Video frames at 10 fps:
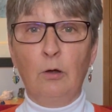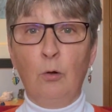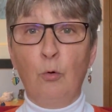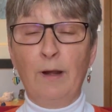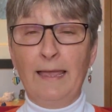
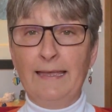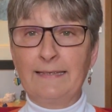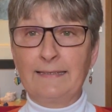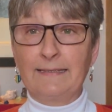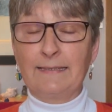or
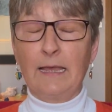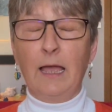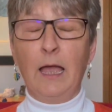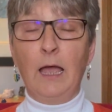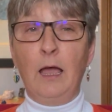less
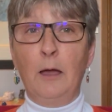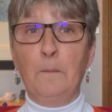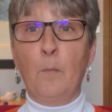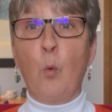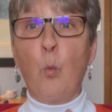
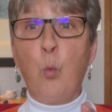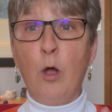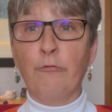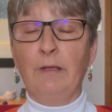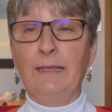
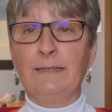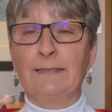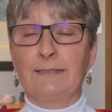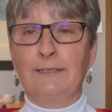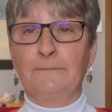
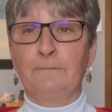worries